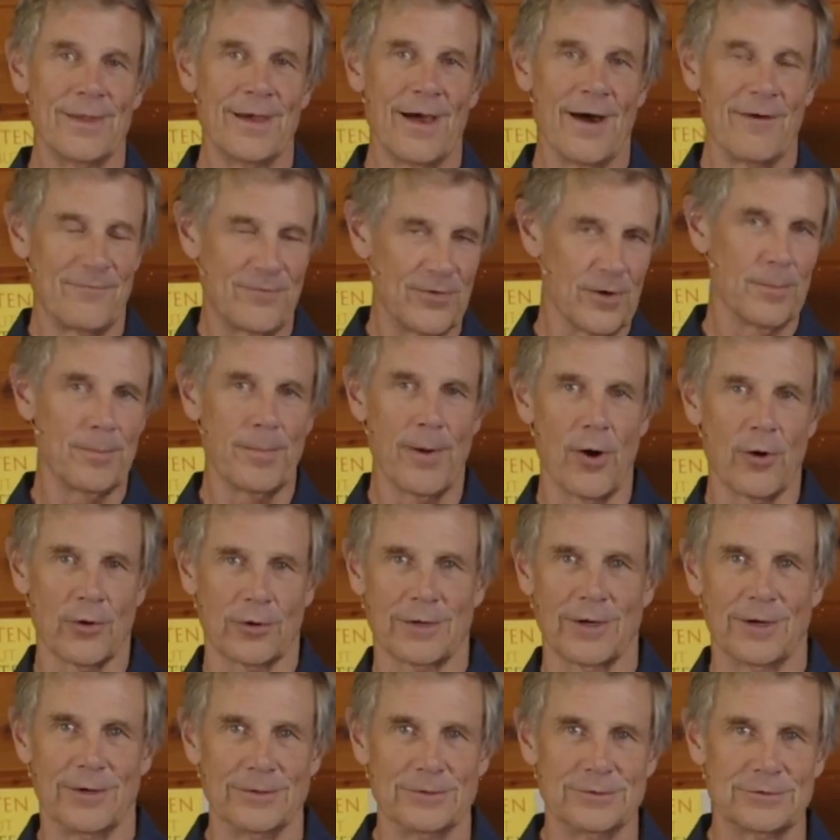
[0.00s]
A football
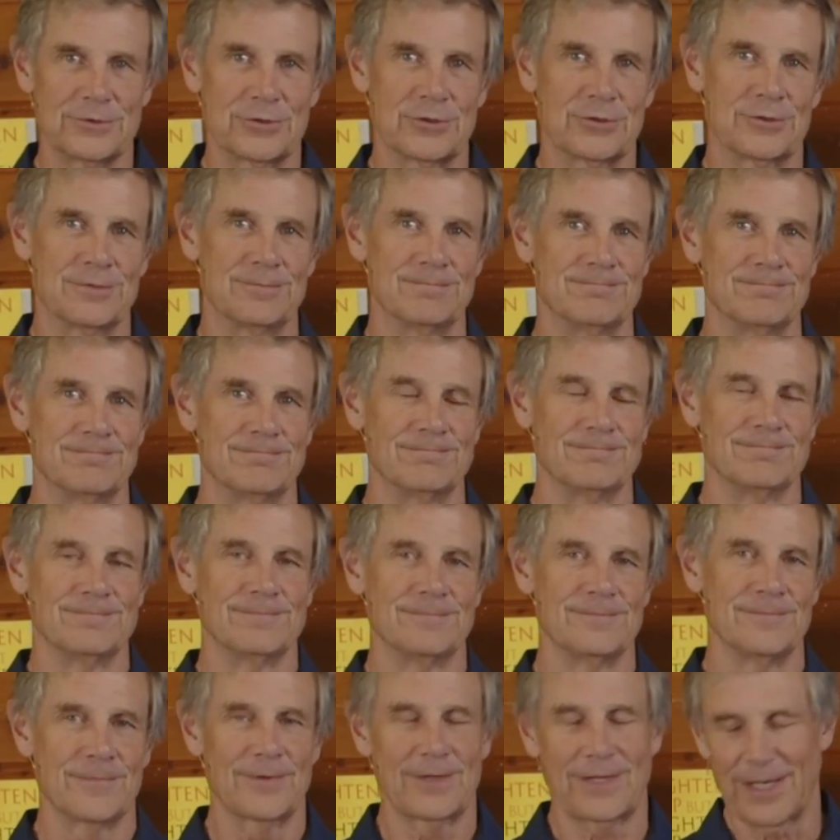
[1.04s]
coach,
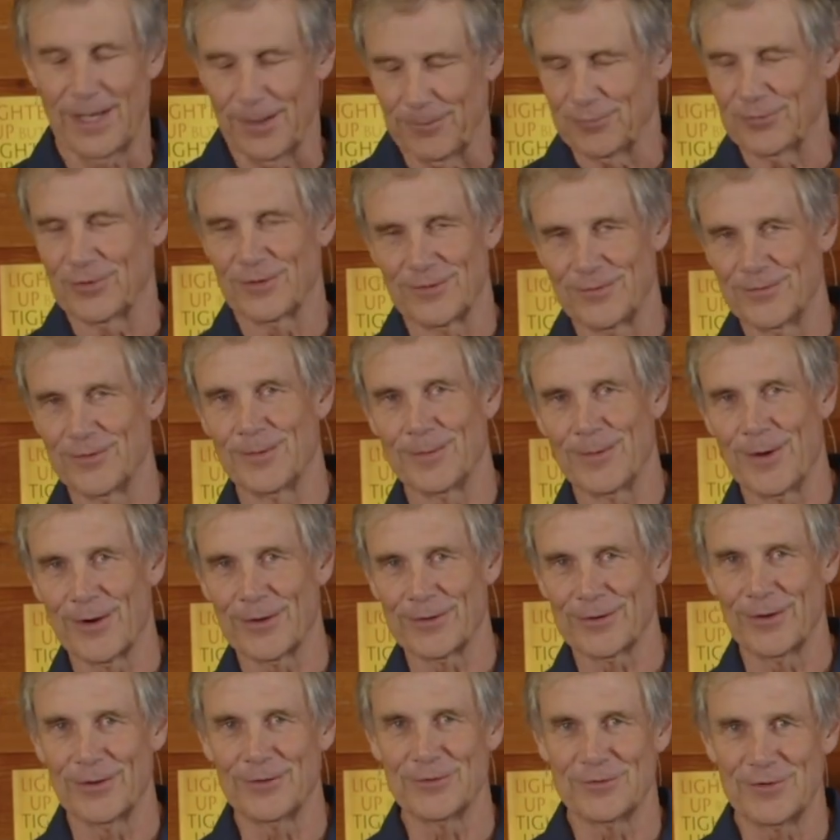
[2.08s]
Clemson's football
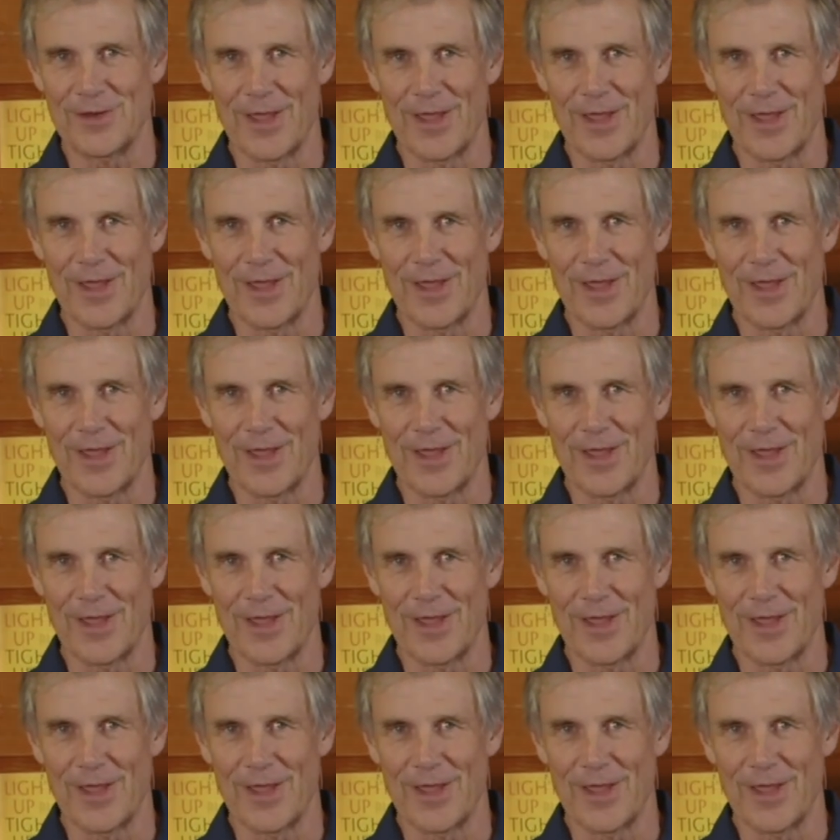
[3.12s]
coach,